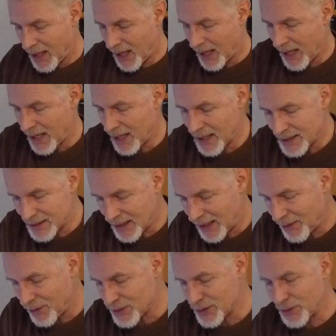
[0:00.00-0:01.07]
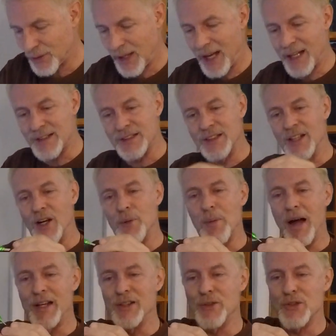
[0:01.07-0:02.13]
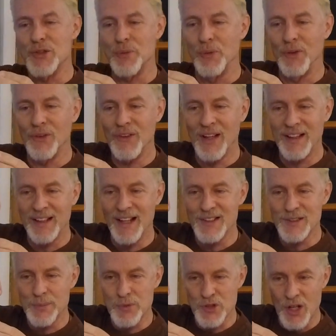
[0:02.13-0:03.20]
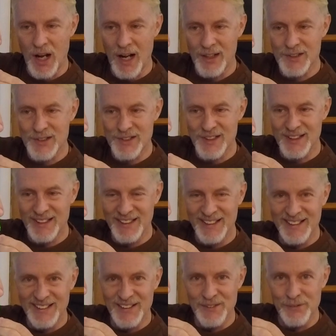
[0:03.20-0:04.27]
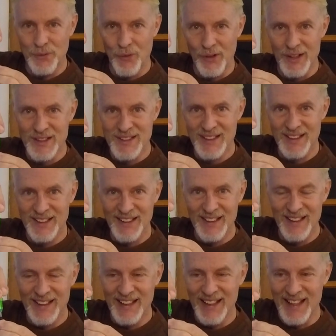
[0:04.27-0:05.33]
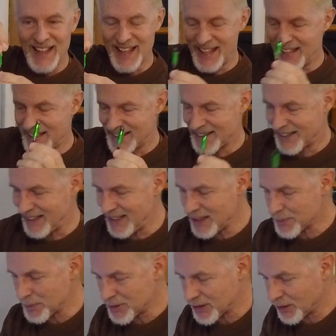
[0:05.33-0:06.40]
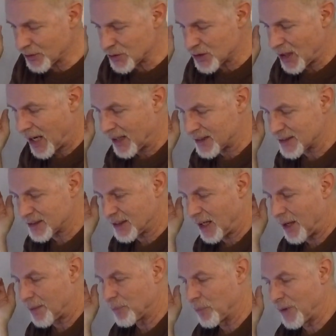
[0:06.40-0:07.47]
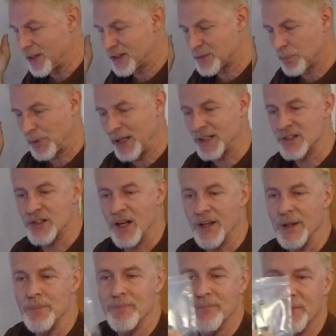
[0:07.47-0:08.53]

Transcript: And I also got, my usual, I got some shocks for it. And these particular shocks come with springs on them.